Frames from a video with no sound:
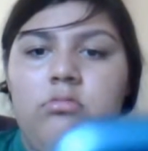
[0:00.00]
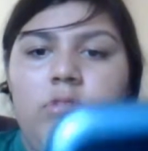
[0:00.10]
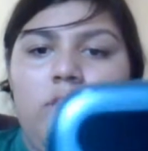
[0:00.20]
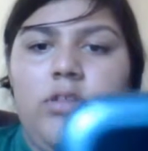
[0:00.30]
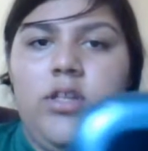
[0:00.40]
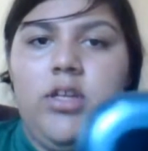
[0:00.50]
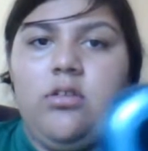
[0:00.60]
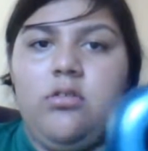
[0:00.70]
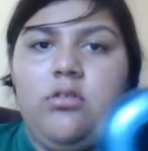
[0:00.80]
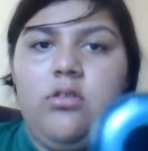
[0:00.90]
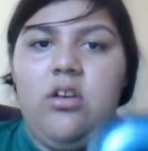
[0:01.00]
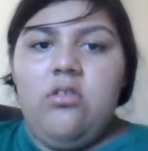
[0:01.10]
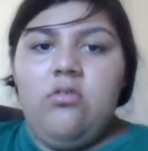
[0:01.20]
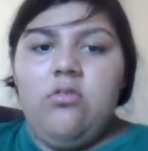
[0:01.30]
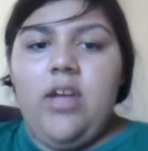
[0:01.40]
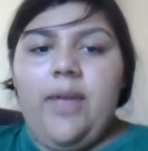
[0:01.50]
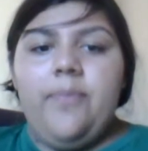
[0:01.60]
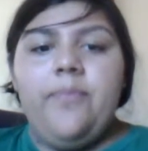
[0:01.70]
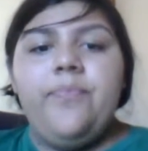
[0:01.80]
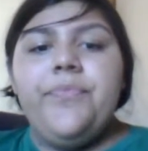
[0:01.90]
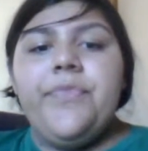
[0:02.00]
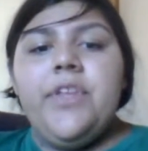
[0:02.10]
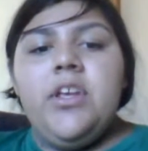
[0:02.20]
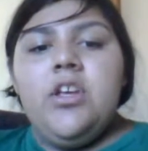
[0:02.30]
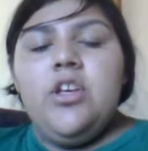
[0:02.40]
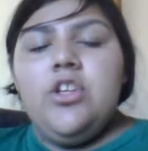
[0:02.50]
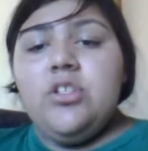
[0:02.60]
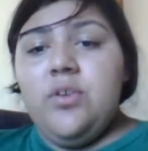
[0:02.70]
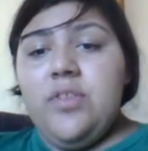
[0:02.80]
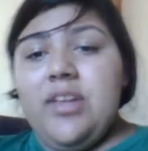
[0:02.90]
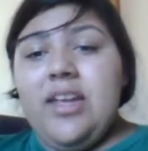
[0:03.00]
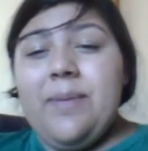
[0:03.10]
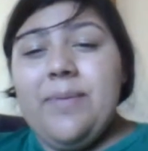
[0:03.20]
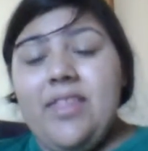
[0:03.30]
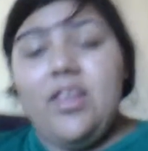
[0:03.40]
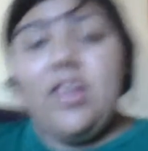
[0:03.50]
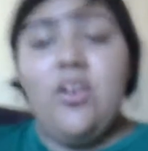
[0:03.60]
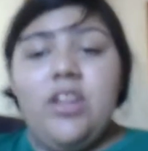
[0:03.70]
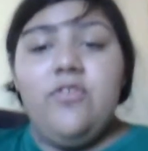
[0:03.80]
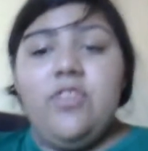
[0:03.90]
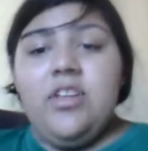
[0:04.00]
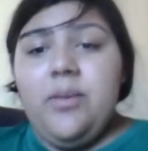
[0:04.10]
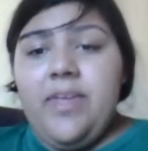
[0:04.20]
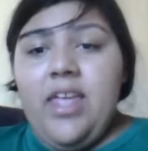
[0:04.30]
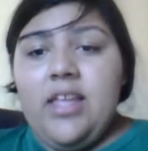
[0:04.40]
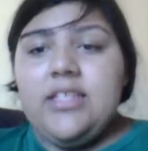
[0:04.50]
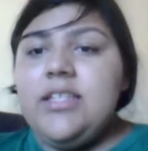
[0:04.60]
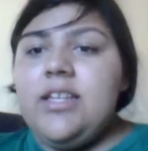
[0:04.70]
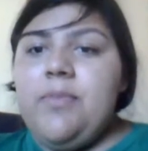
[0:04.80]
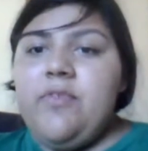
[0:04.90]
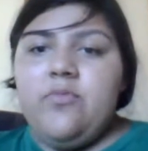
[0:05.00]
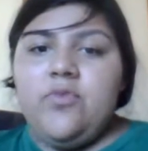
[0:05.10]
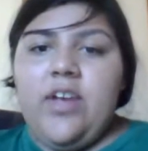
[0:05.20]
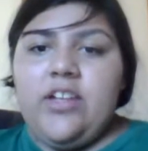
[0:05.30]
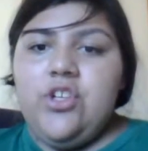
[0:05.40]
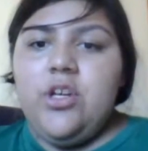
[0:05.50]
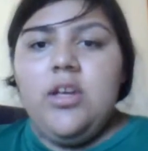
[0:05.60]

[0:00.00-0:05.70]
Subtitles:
How did that, oh, okay. So the ingredients for the cupcakes, this is going to be from scratch.